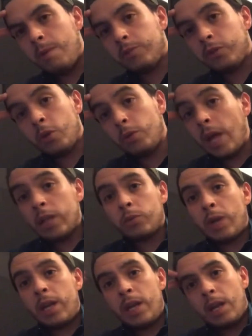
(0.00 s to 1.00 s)
So that's
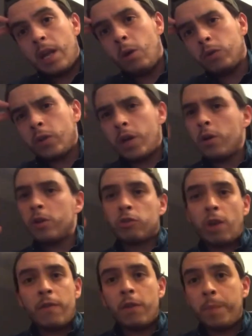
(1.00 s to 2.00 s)
what I did. And also I heard
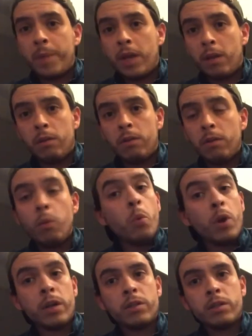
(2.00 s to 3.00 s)
driving up a hill
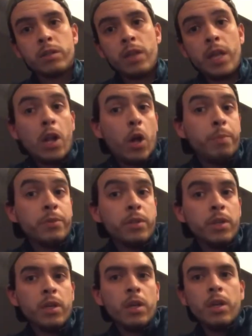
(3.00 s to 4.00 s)
works, it
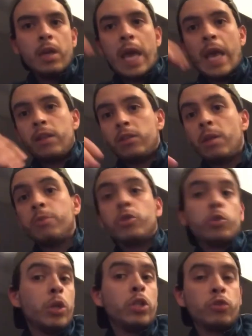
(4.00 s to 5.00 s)
helps. And some
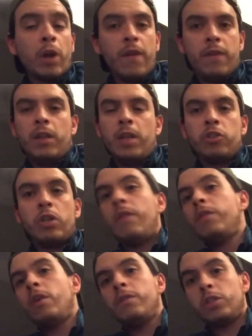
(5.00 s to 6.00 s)
street driving, like
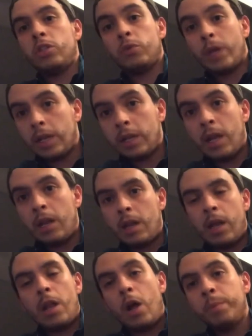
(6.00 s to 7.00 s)
driving on the street,
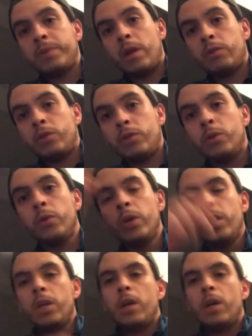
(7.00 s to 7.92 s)
it helps out too.